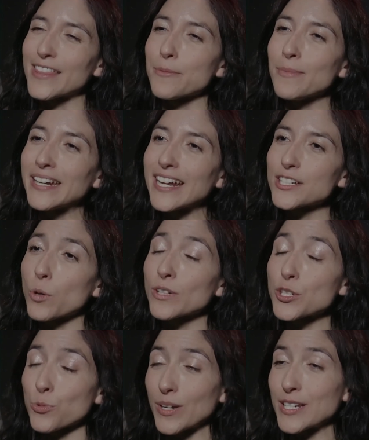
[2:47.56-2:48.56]
At the minute,
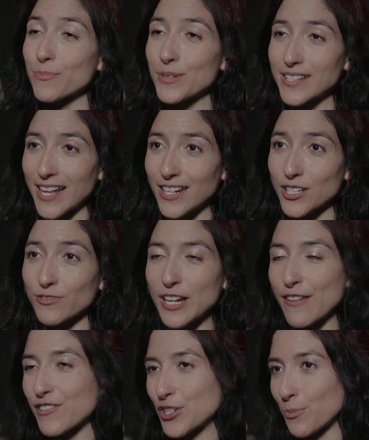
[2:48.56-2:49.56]
only 20% of
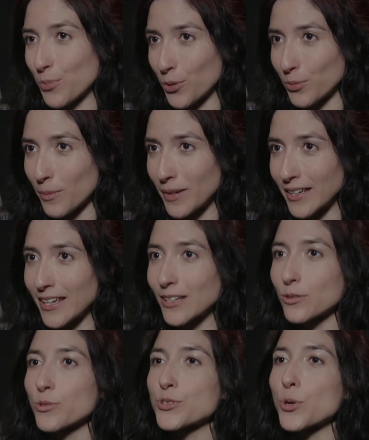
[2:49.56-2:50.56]
television programming
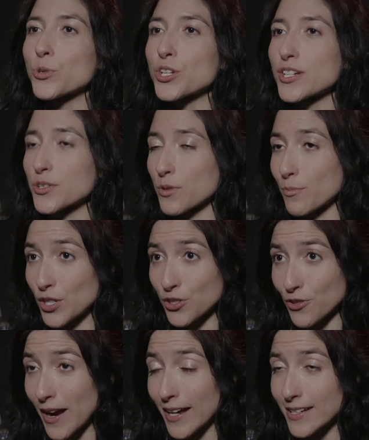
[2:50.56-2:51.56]
includes audio description
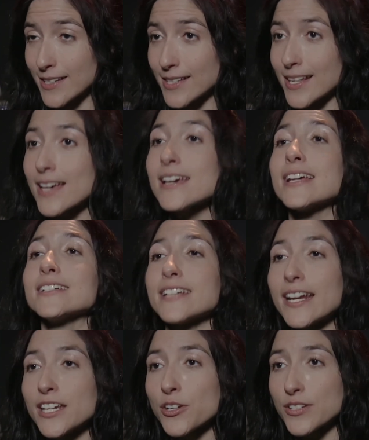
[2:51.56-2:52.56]
tracks. In
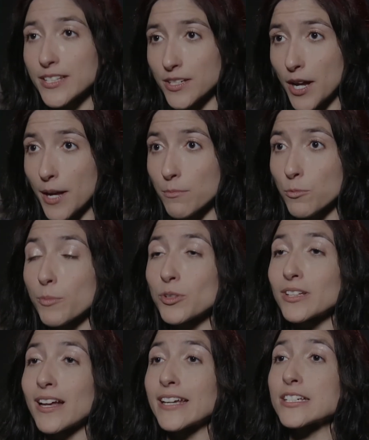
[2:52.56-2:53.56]
10 years' time, we
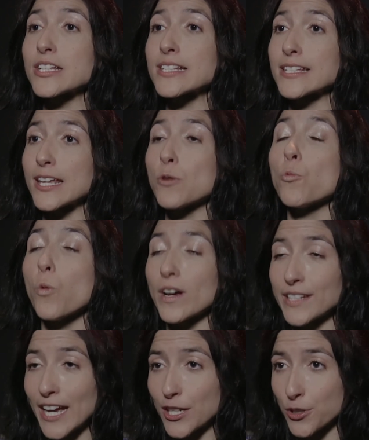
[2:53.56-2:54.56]
would like to see
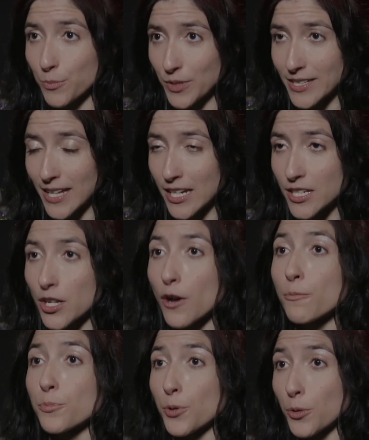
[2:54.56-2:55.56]
100%
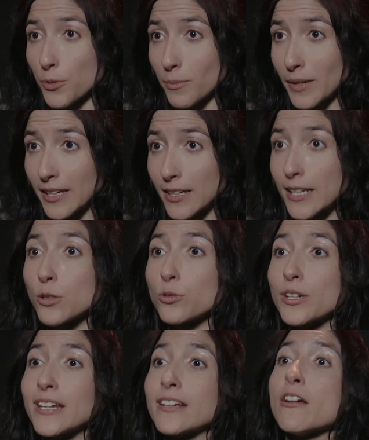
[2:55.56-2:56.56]
of programming,
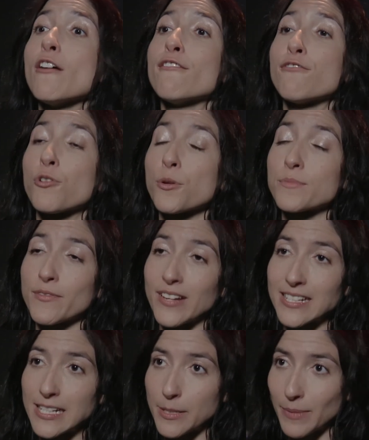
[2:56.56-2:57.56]
including forms of
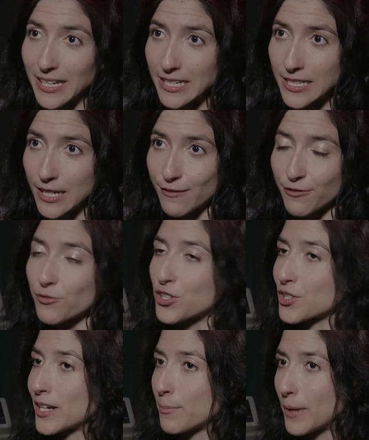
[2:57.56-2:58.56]
accessibility for
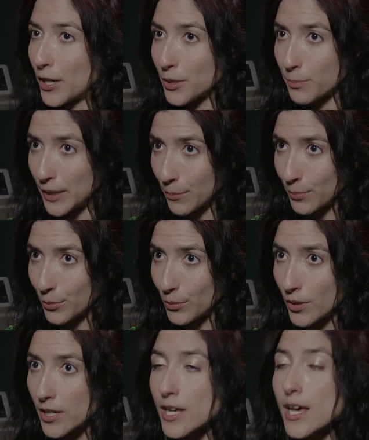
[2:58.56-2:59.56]
visually impaired people.
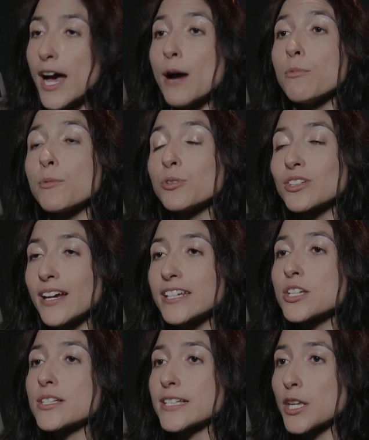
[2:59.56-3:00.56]
And we would
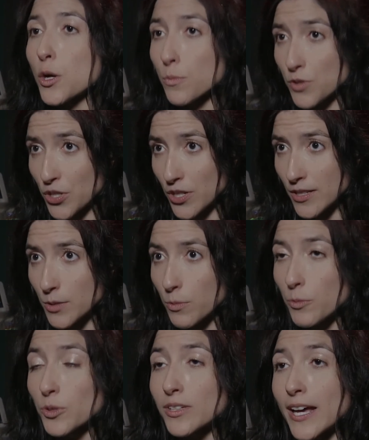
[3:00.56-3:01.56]
like to see options.
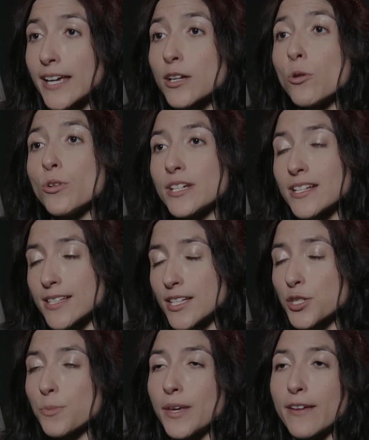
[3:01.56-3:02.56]
We would like
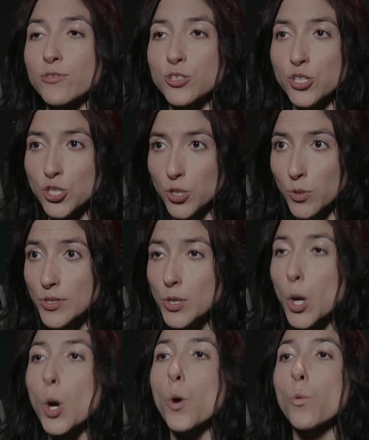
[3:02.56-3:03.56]
audiences to be able to choose
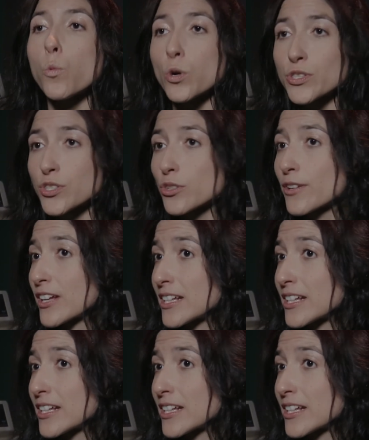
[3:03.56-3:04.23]
what sort of